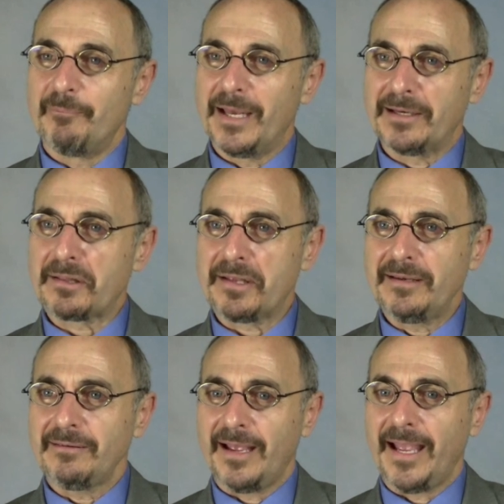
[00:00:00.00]

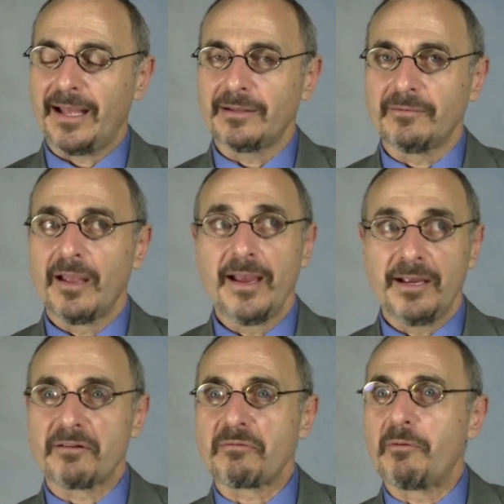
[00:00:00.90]
medicine, and
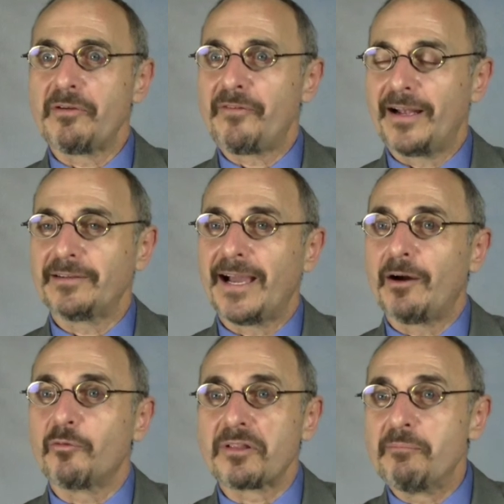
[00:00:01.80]
here's what we found
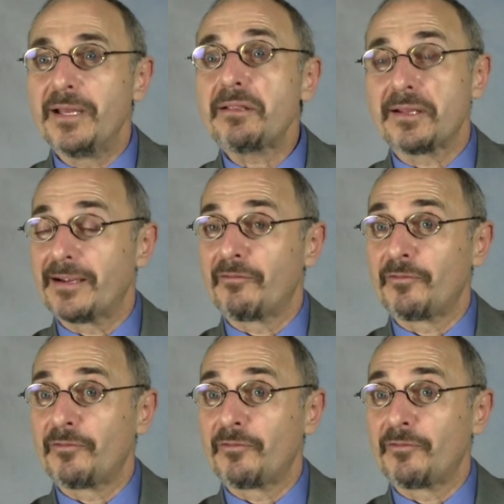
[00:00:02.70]
out was missing